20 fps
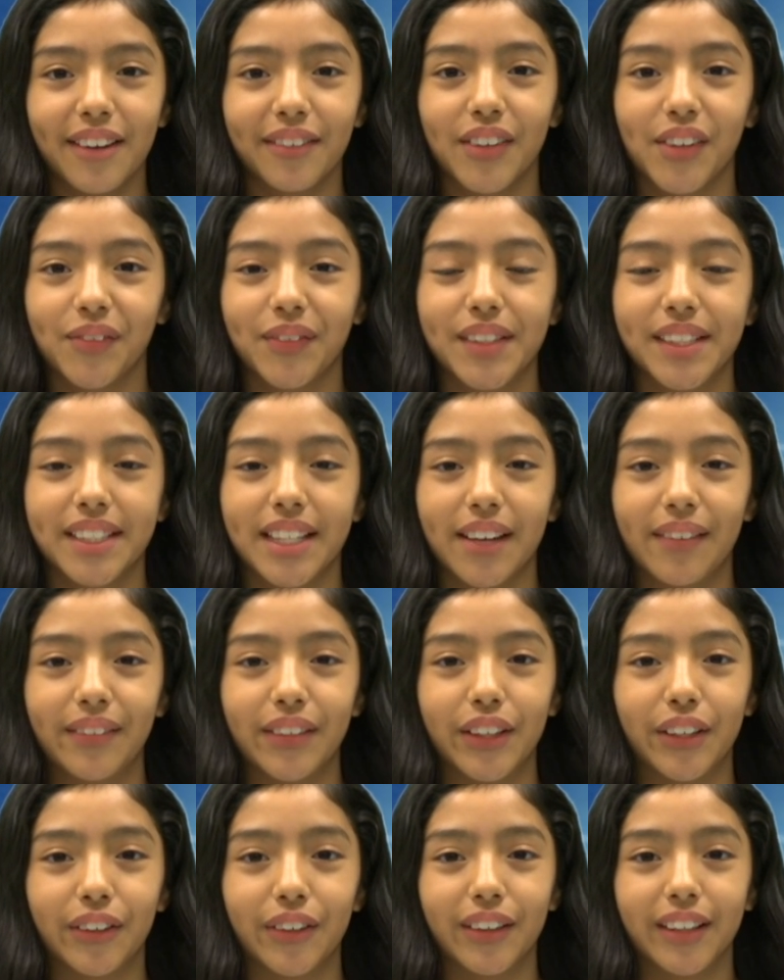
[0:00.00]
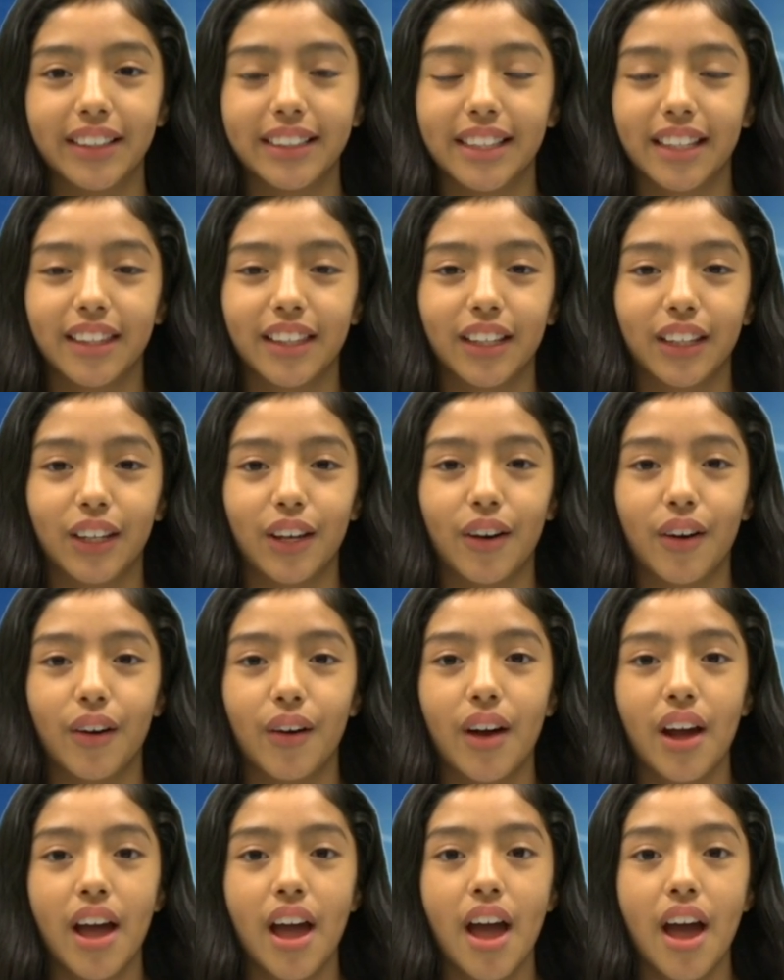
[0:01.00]
of 57 degrees and the low
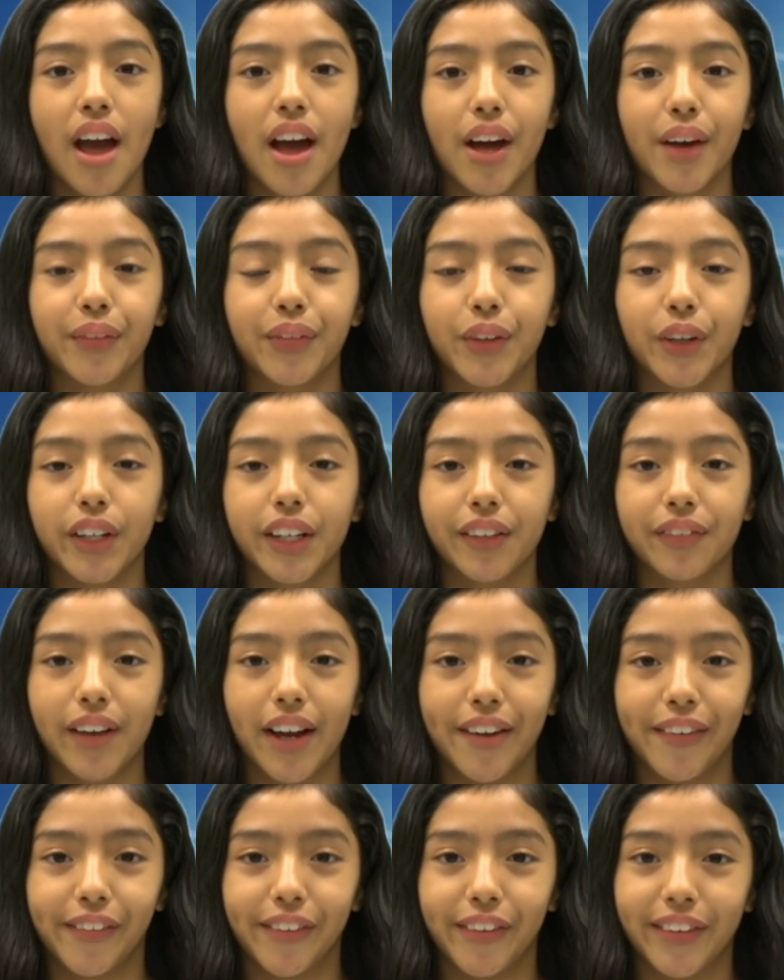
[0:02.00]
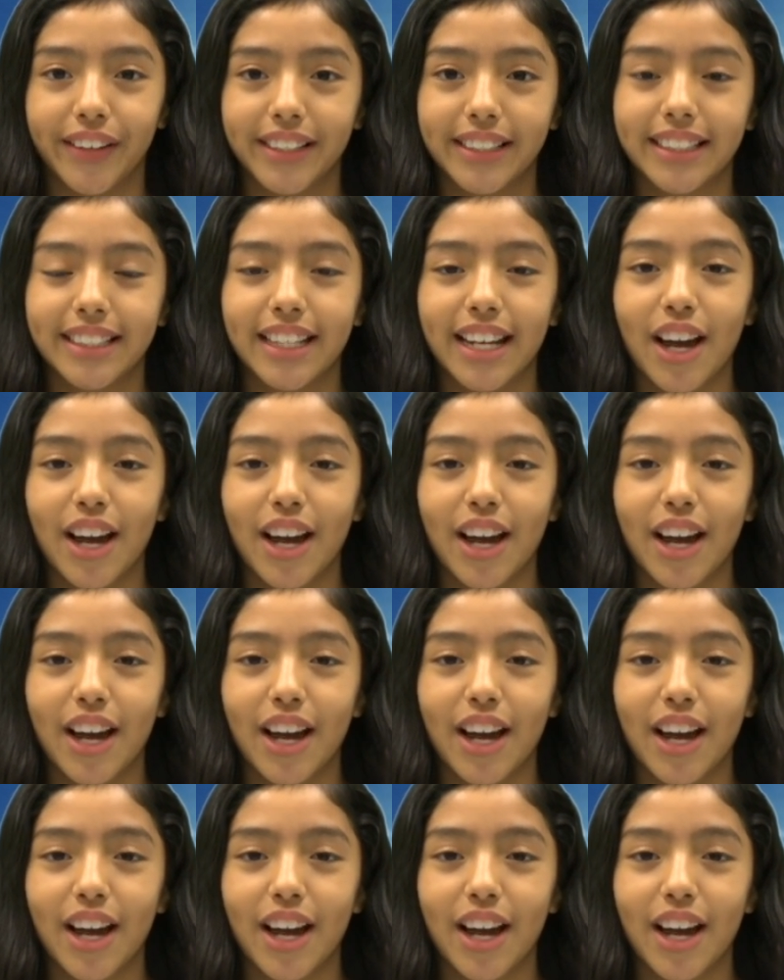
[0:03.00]
of 35 degrees.